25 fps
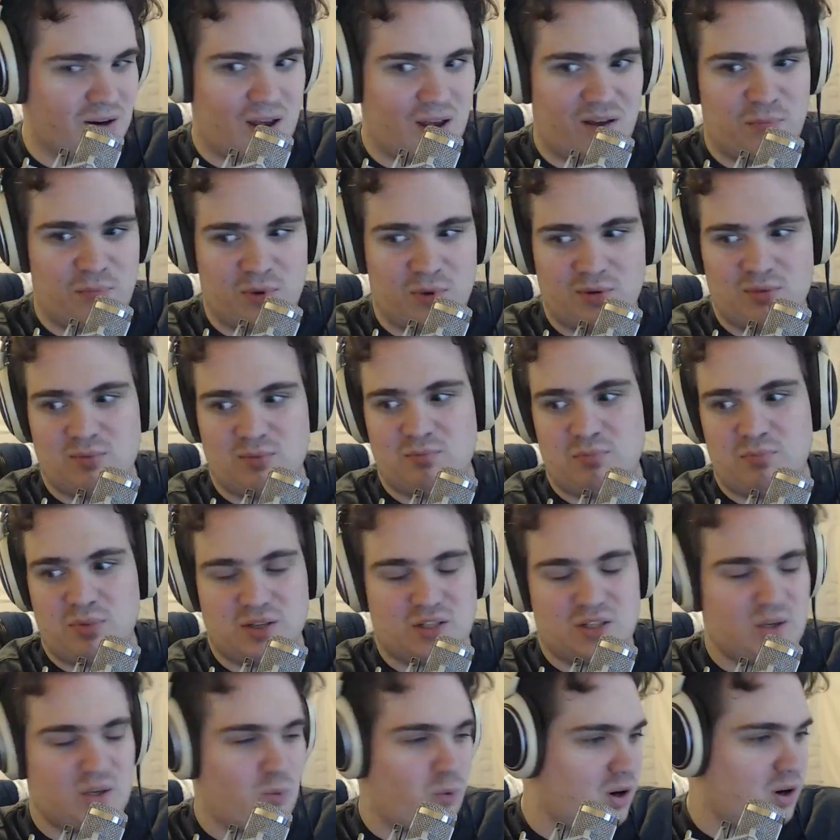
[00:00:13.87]
I've been
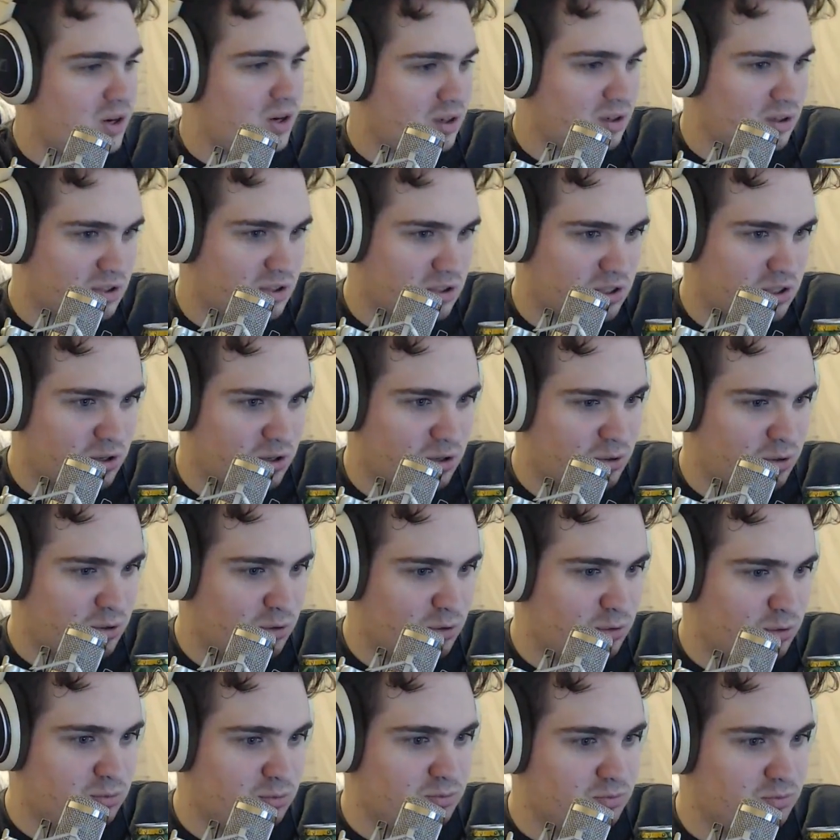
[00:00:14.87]
busy working, so